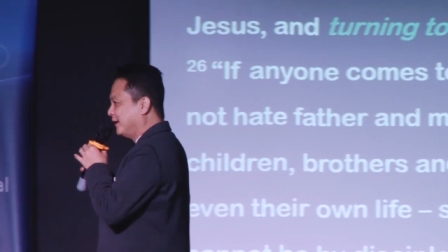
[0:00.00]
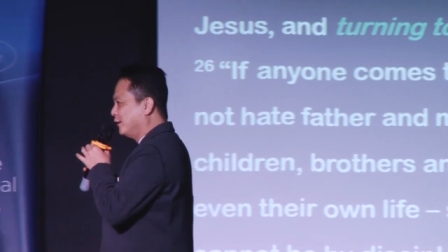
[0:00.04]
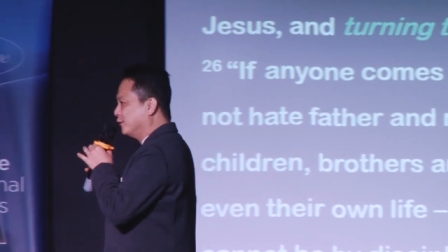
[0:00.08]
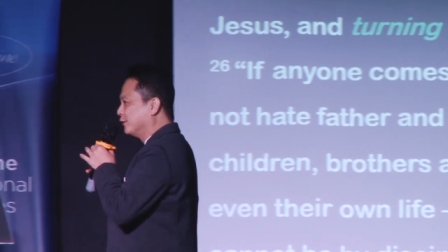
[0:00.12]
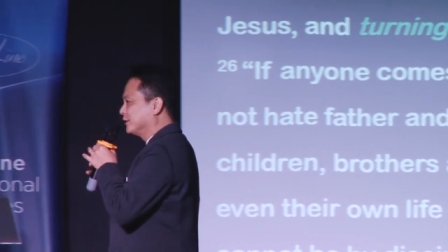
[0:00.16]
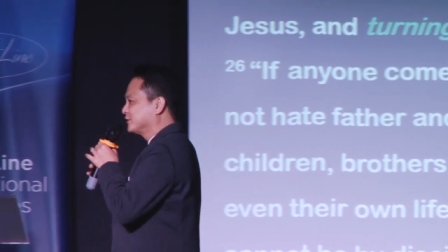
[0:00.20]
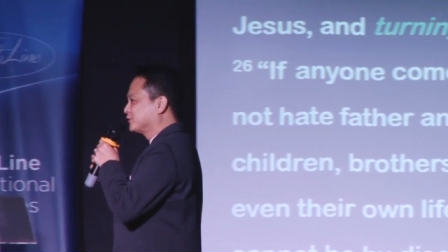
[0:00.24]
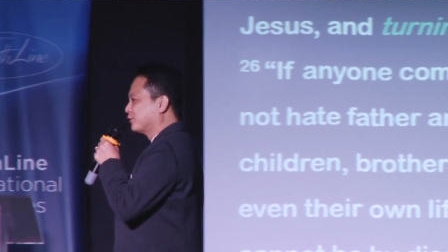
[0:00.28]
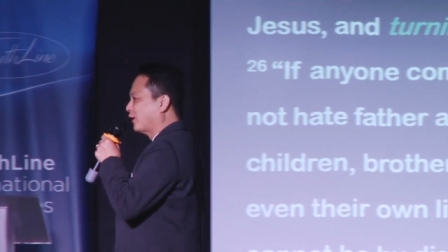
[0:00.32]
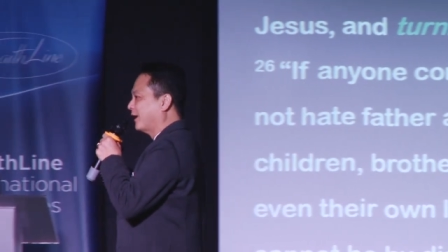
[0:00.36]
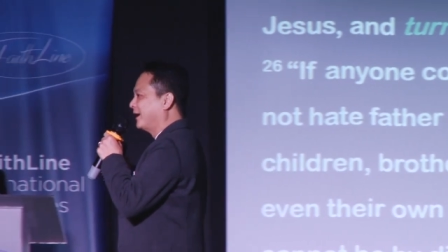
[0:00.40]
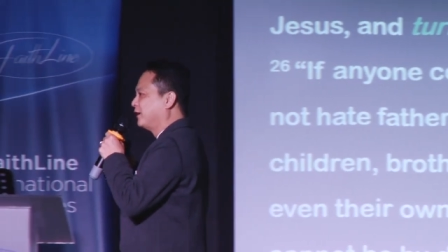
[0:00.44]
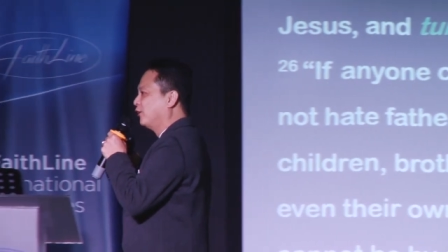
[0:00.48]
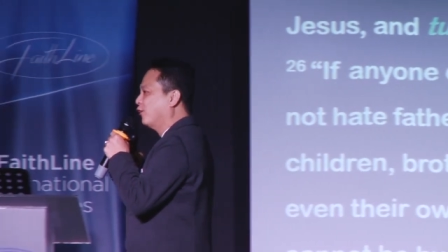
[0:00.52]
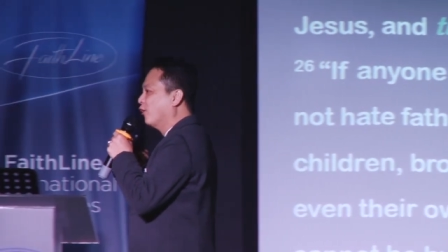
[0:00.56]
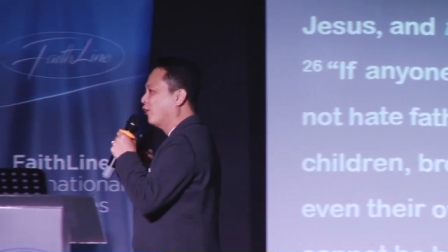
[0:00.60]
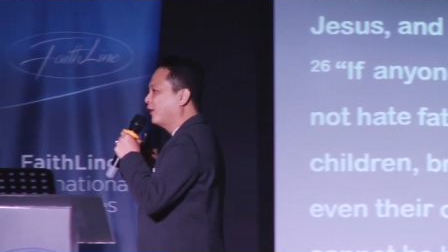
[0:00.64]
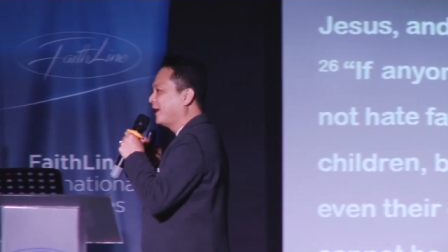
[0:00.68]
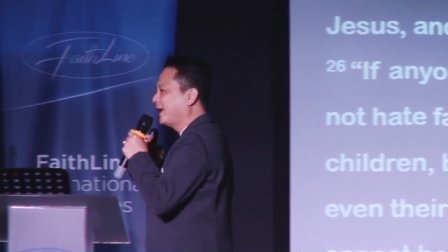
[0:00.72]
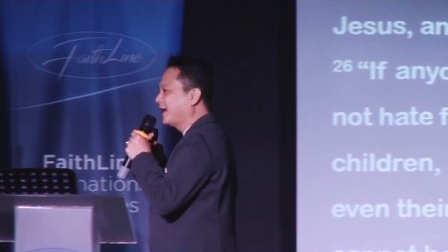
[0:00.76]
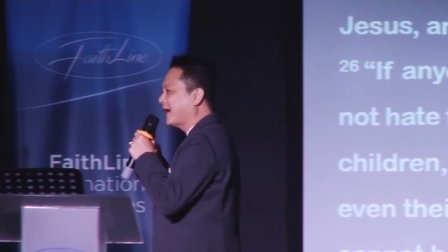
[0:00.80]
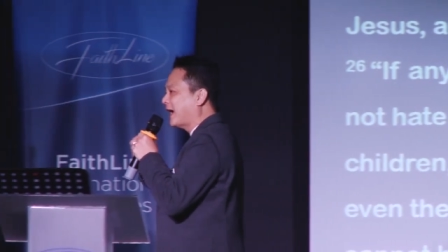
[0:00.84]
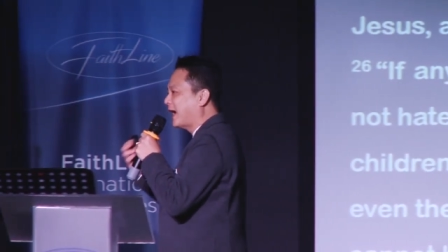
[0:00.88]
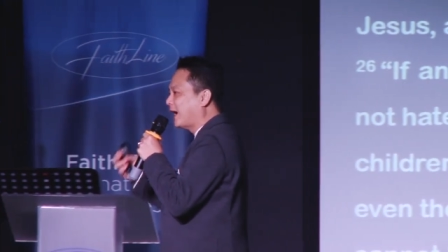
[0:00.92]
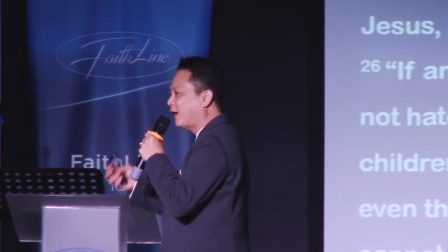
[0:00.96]
He was
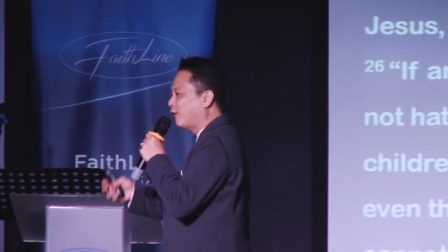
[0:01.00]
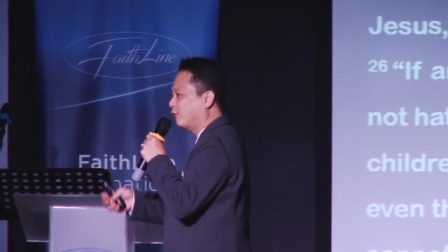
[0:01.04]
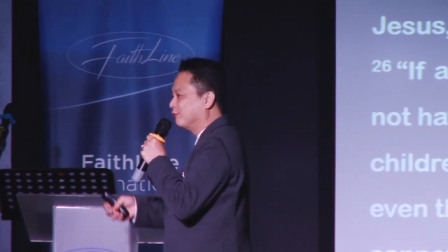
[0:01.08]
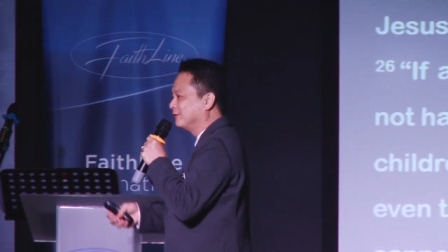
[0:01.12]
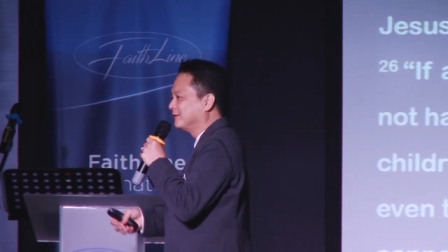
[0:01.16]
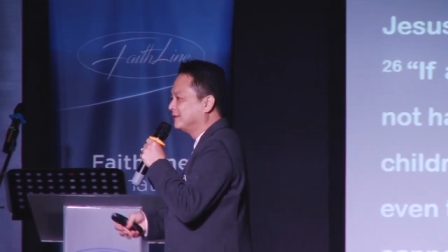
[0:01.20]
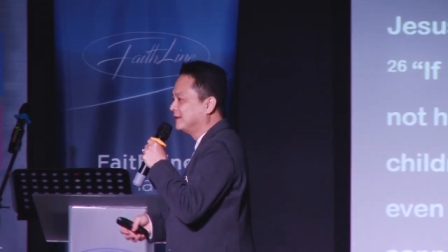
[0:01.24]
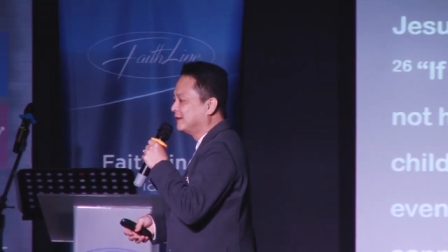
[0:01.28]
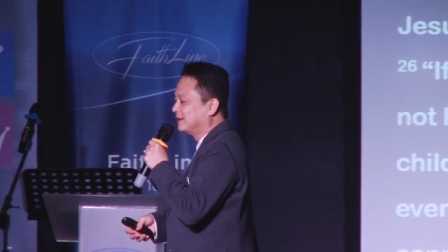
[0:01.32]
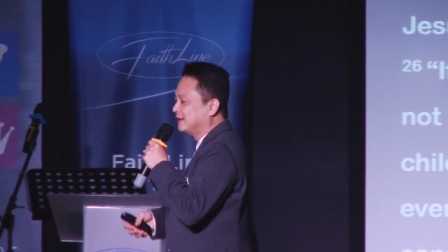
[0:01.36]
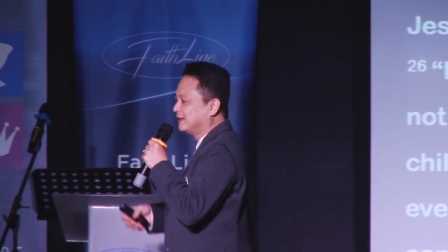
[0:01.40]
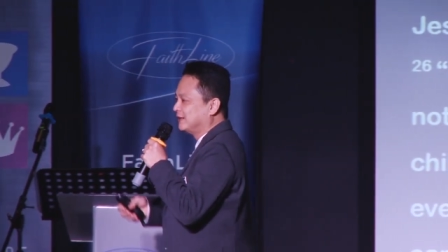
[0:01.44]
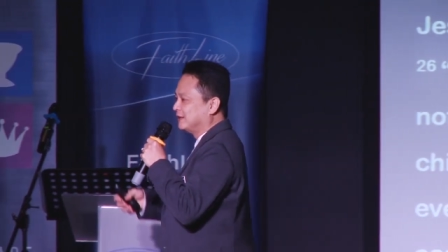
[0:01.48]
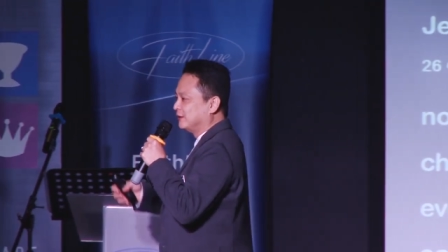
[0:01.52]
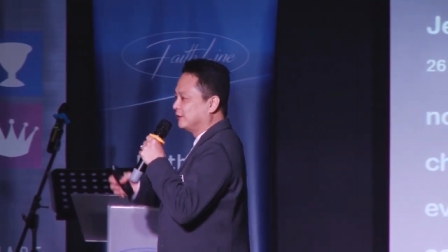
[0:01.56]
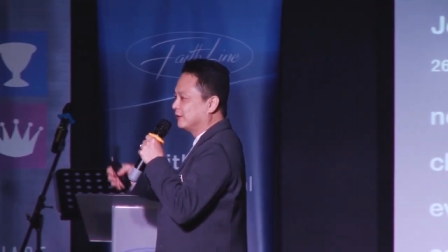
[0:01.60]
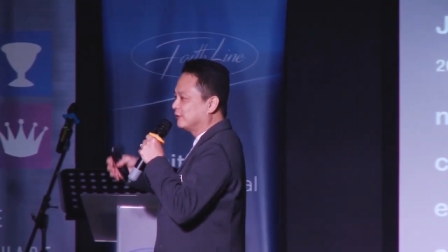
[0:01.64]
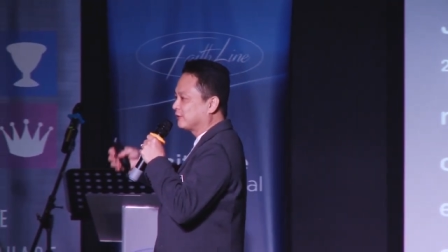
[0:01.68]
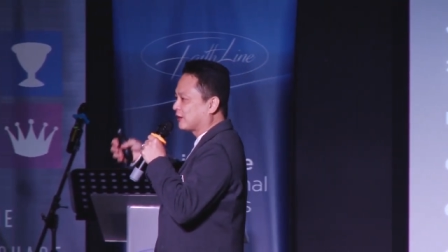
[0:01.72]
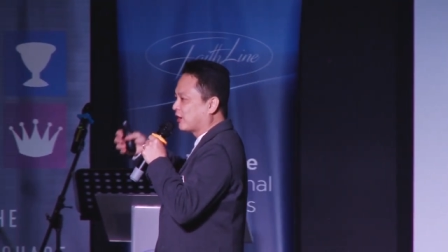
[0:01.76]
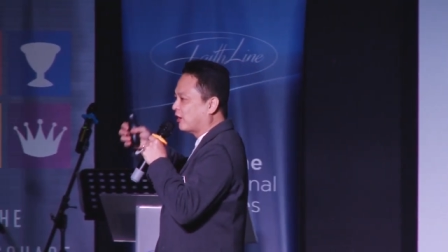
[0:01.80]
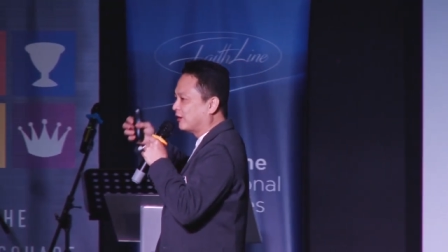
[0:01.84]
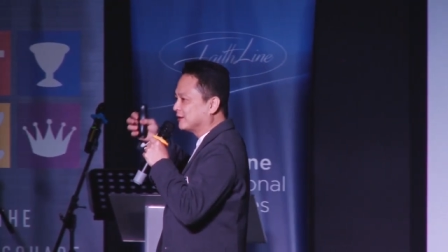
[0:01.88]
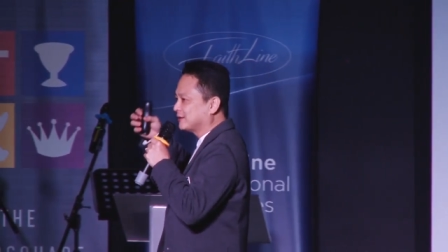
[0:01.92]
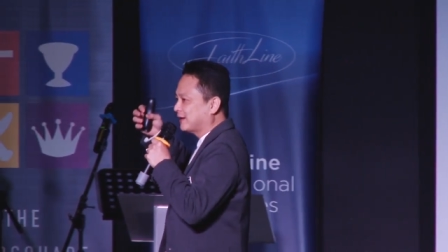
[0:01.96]
going out, you
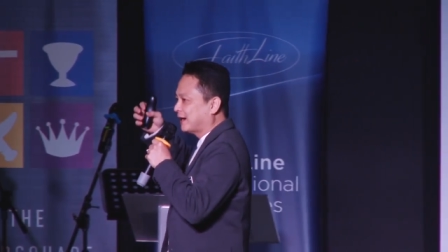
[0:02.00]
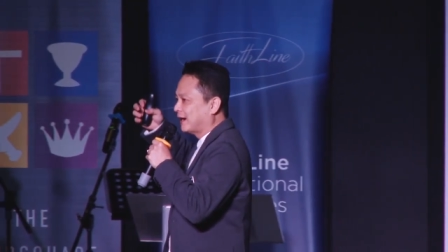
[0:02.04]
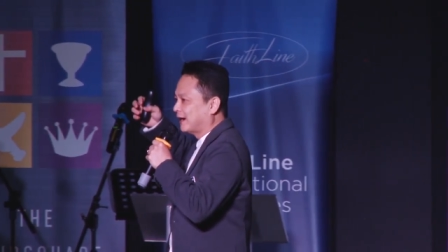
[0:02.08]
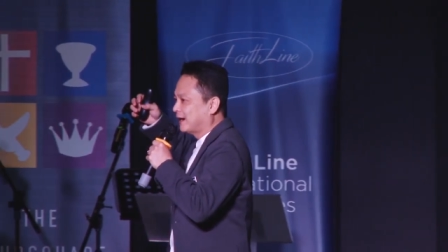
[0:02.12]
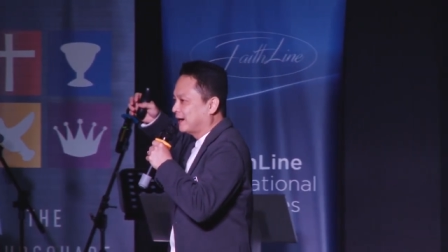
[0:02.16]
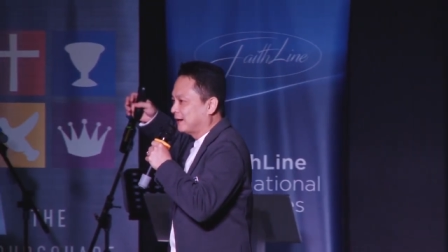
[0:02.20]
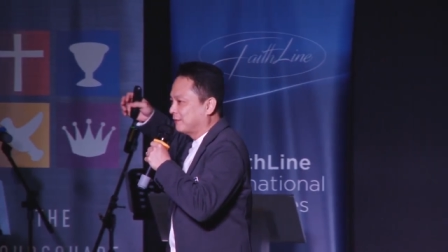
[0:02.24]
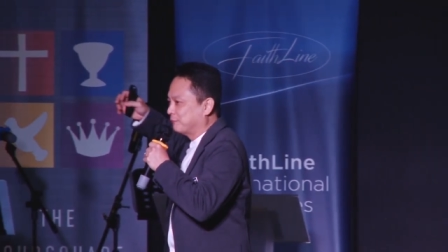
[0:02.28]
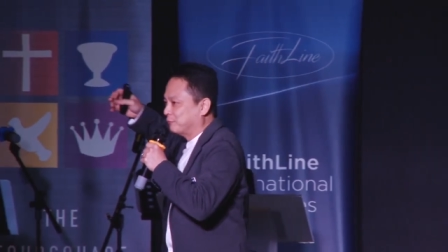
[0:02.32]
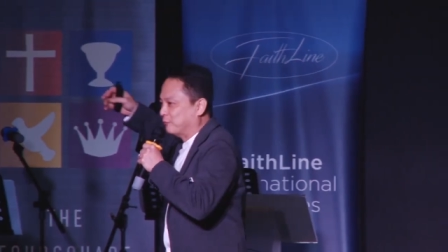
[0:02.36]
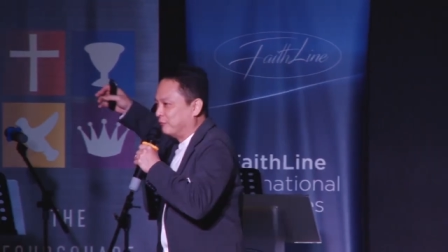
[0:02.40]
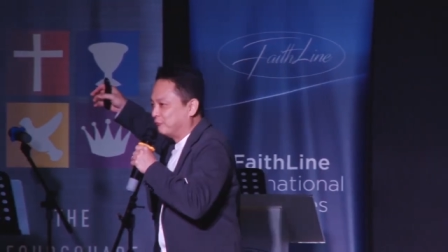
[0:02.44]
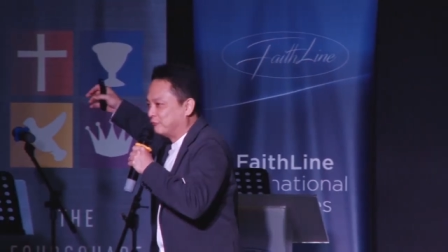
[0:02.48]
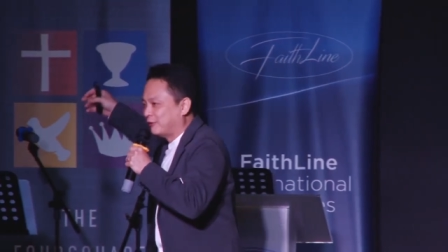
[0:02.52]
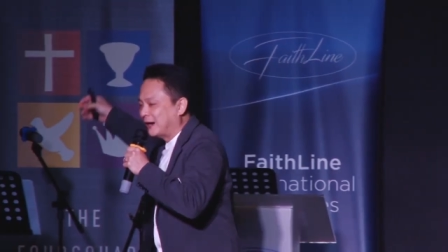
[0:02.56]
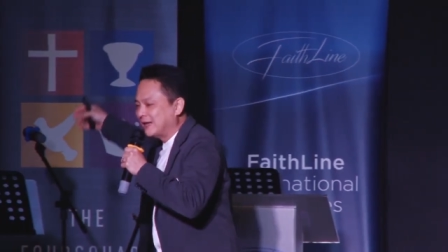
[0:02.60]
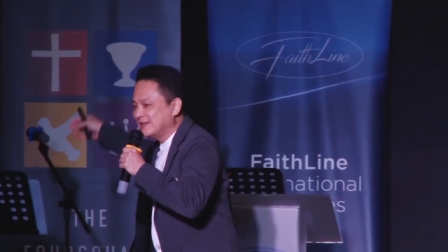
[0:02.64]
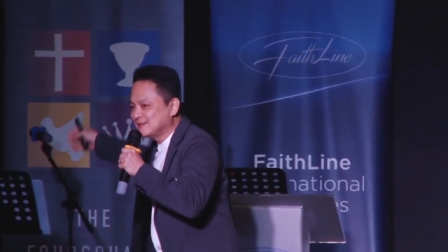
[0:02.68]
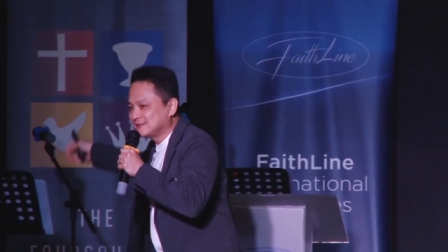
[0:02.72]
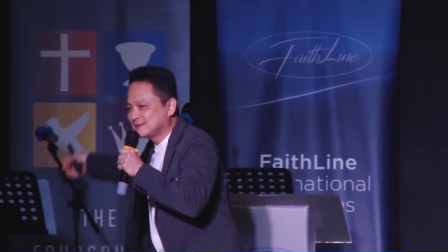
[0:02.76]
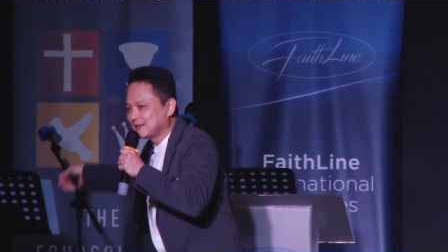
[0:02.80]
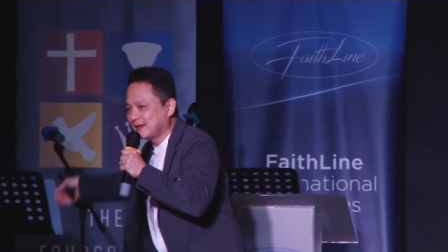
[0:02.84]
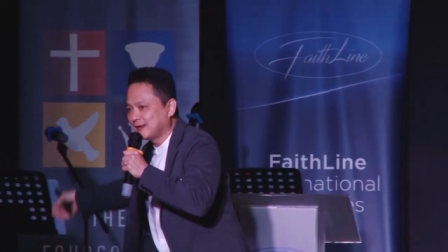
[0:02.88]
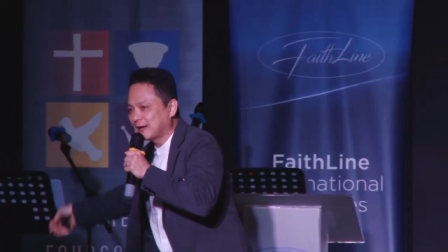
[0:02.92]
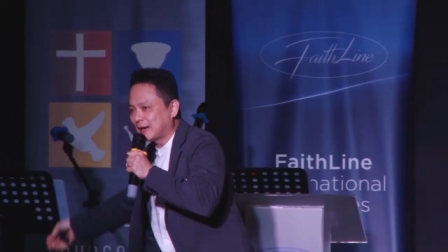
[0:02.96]
know, uh,
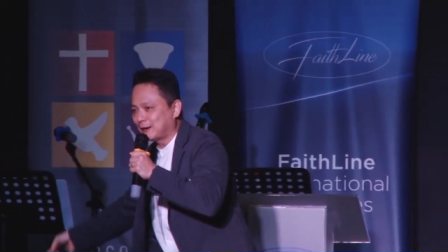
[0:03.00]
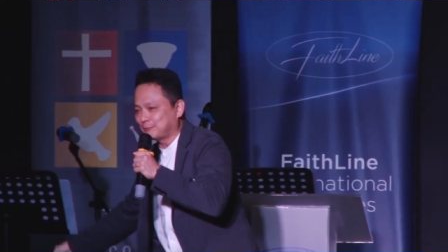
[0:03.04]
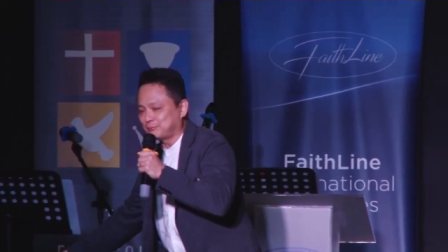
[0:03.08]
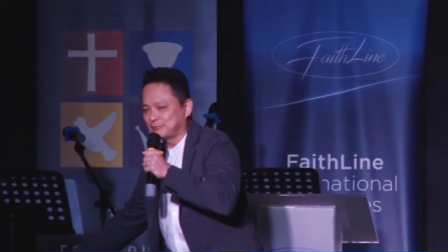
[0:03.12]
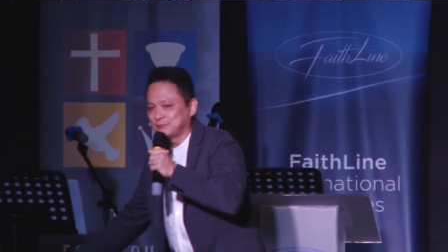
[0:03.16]
raising